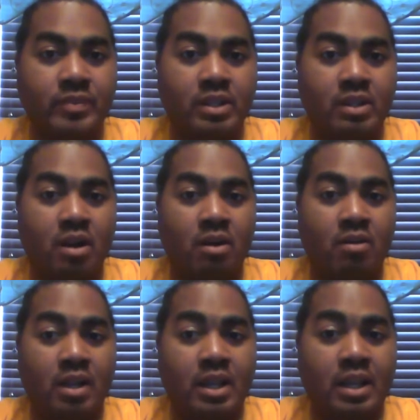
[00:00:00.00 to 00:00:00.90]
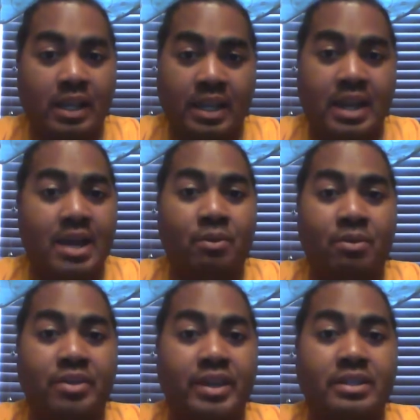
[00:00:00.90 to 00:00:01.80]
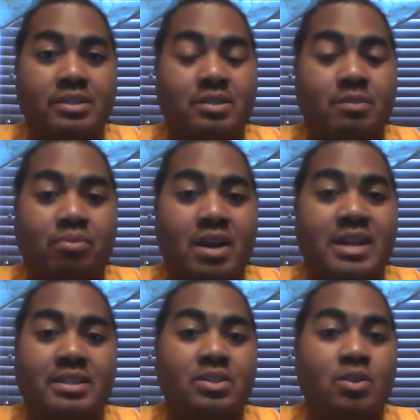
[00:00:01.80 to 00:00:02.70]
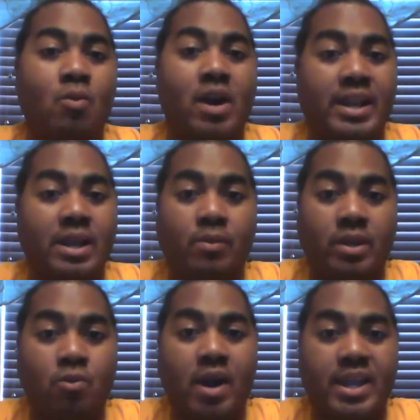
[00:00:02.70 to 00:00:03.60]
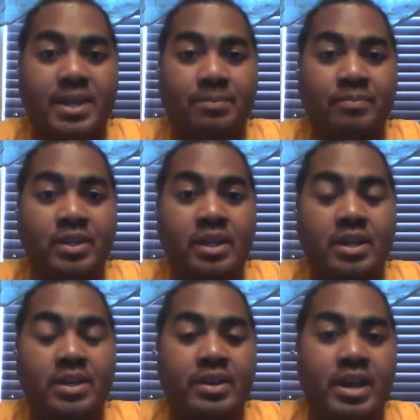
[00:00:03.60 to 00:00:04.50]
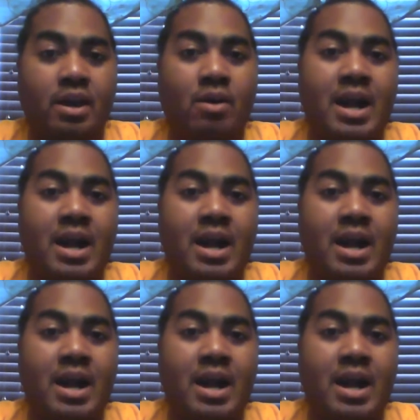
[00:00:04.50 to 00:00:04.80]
and I don't think it's a surprise as to why they went quiet. Now,